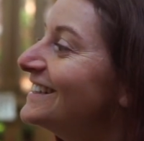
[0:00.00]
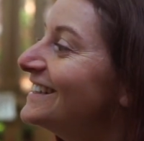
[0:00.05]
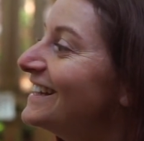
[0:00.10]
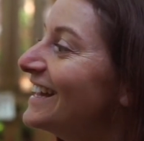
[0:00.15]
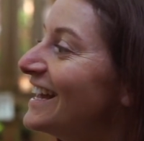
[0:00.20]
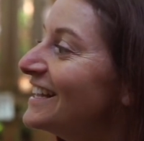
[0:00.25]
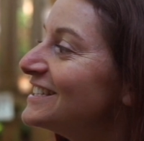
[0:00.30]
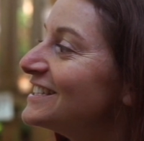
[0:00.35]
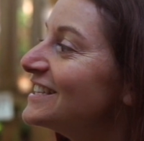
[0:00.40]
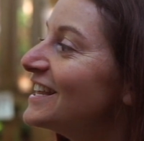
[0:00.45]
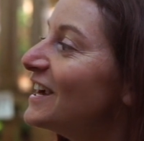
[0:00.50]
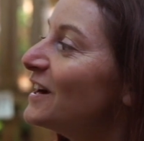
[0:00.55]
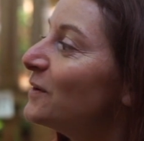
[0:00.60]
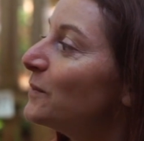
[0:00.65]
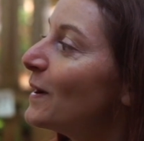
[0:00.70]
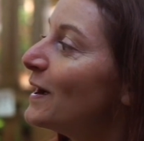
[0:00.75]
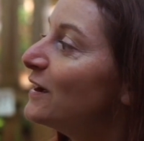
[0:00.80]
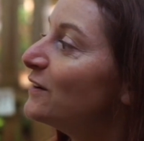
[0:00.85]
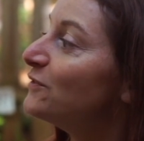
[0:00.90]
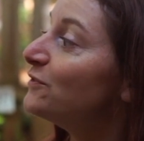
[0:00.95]
It's their
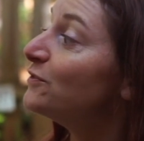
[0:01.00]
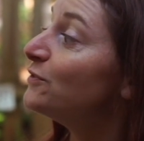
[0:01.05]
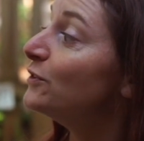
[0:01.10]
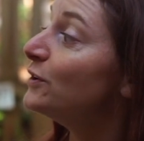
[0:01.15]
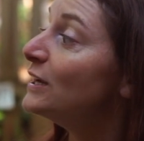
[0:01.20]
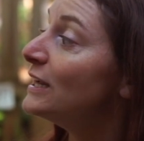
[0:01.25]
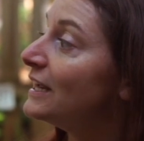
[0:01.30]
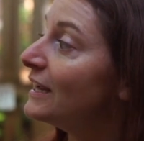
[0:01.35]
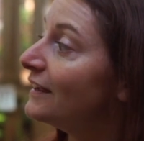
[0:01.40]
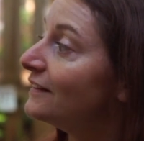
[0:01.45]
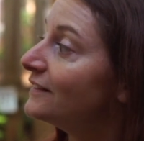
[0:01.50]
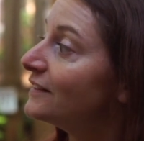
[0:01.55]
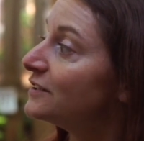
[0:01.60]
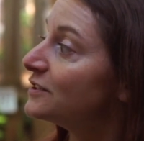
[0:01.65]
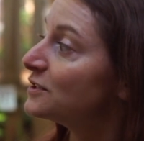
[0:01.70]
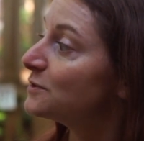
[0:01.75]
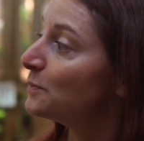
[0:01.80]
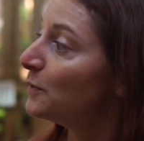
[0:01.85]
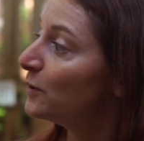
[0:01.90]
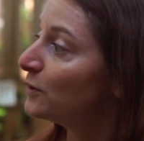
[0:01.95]
way of freeing their
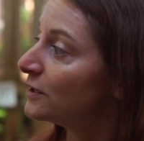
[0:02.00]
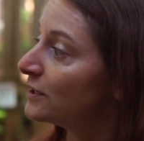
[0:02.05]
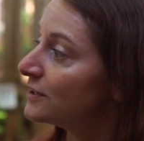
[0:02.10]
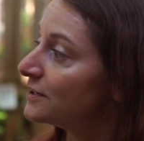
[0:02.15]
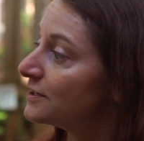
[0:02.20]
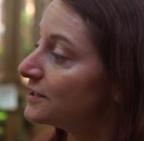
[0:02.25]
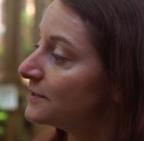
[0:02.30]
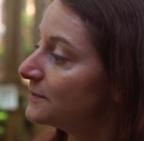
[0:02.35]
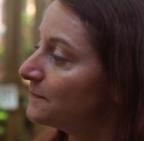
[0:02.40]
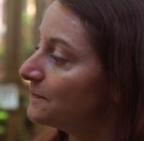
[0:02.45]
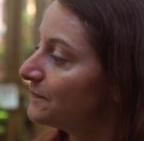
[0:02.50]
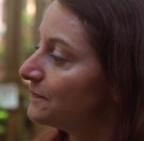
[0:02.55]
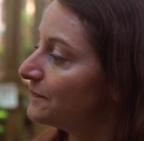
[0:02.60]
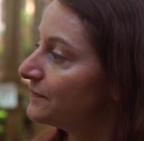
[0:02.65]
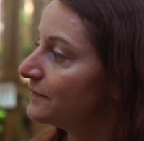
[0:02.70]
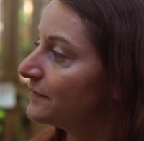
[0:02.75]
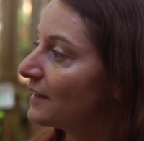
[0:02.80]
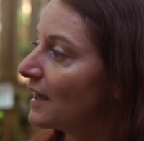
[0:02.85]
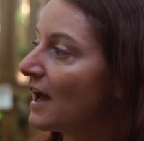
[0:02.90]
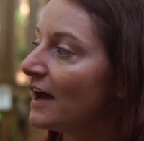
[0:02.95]
spores.
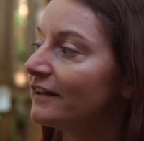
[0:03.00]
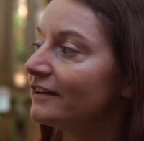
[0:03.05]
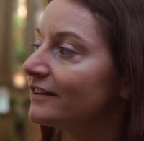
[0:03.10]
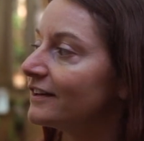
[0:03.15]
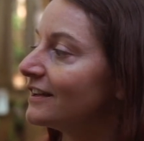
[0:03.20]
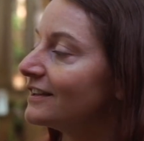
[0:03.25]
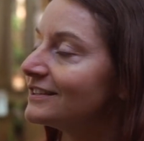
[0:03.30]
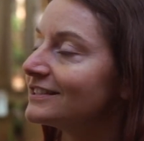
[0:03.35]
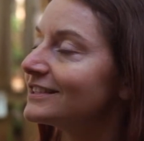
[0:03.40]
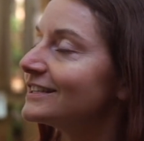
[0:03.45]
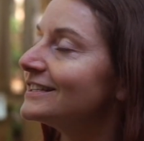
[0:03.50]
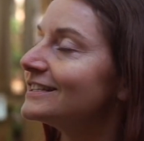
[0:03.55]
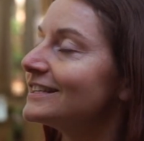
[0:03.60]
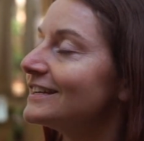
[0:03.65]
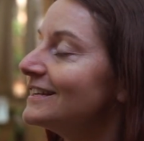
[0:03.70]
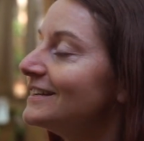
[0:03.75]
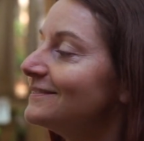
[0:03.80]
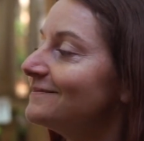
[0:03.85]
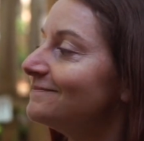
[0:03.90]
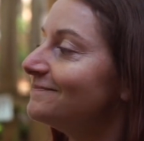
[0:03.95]
Elegant, isn't
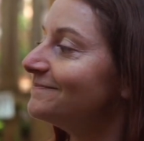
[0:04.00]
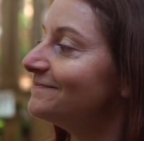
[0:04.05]
it?